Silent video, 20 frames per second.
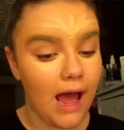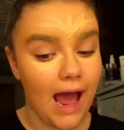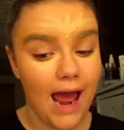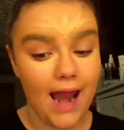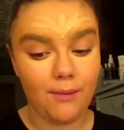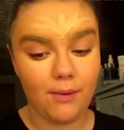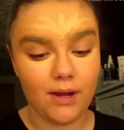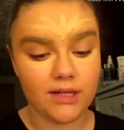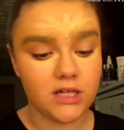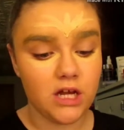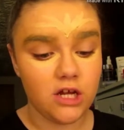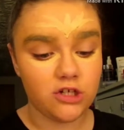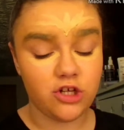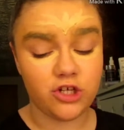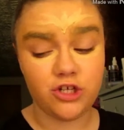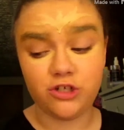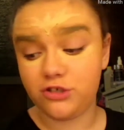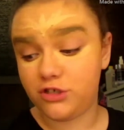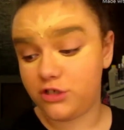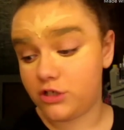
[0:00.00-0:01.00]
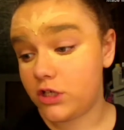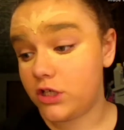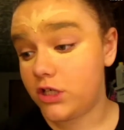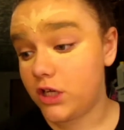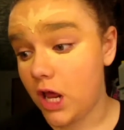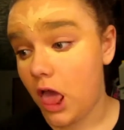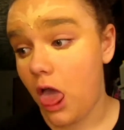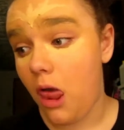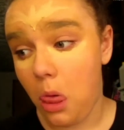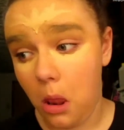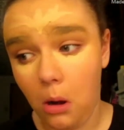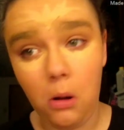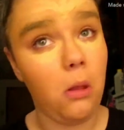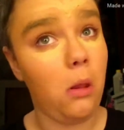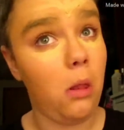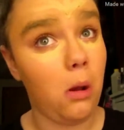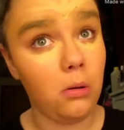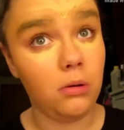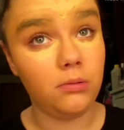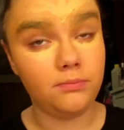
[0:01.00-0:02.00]
Anyways, so she
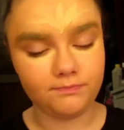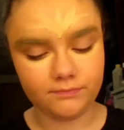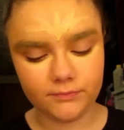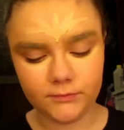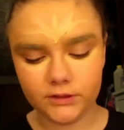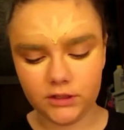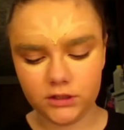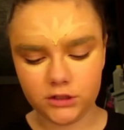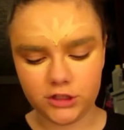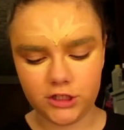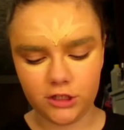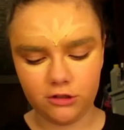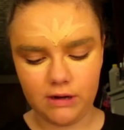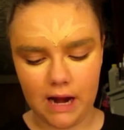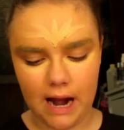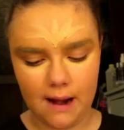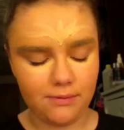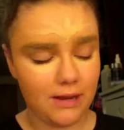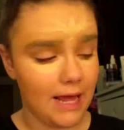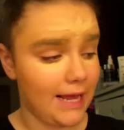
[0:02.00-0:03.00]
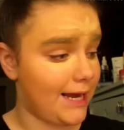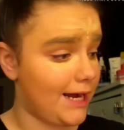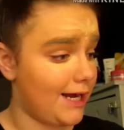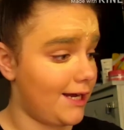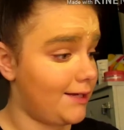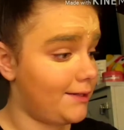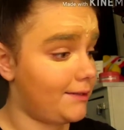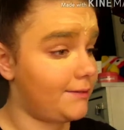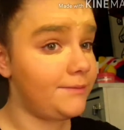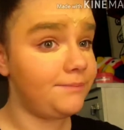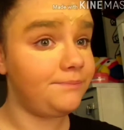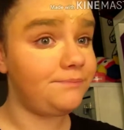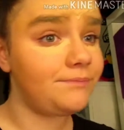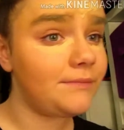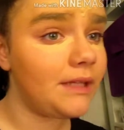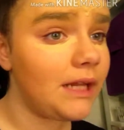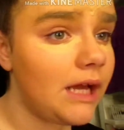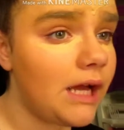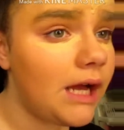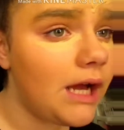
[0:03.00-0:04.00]
she she grabbed like
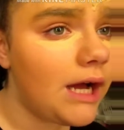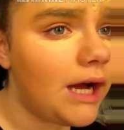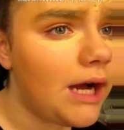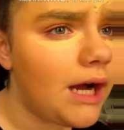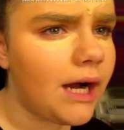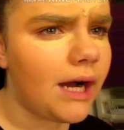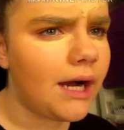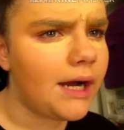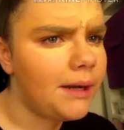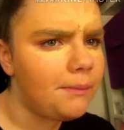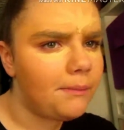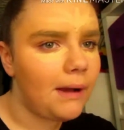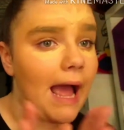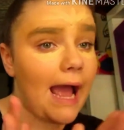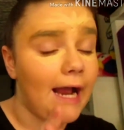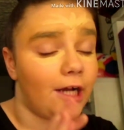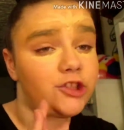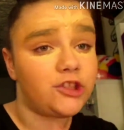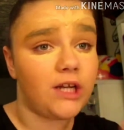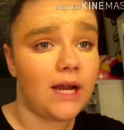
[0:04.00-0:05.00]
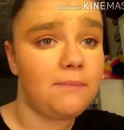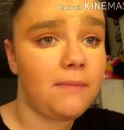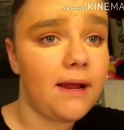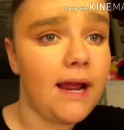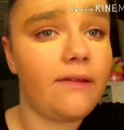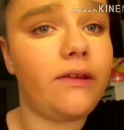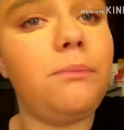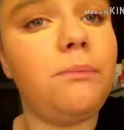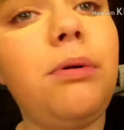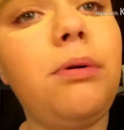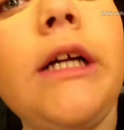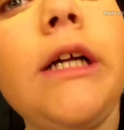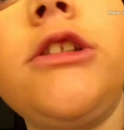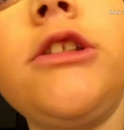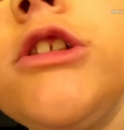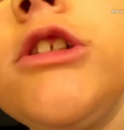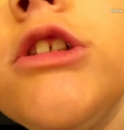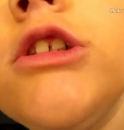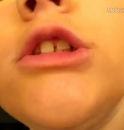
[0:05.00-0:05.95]
um, actually, I might have the brush.